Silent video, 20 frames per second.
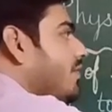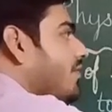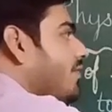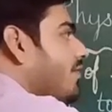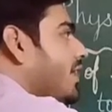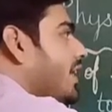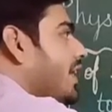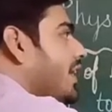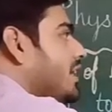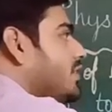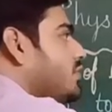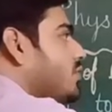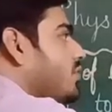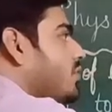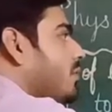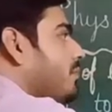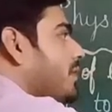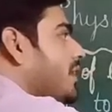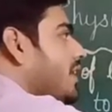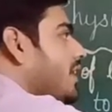1
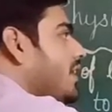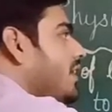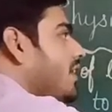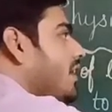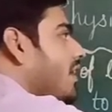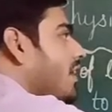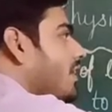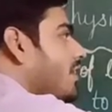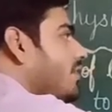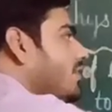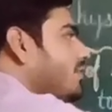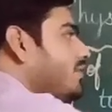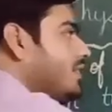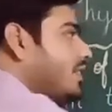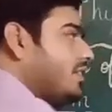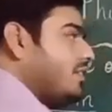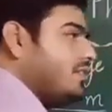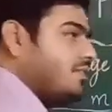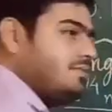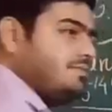astronomical
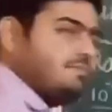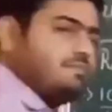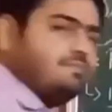unit.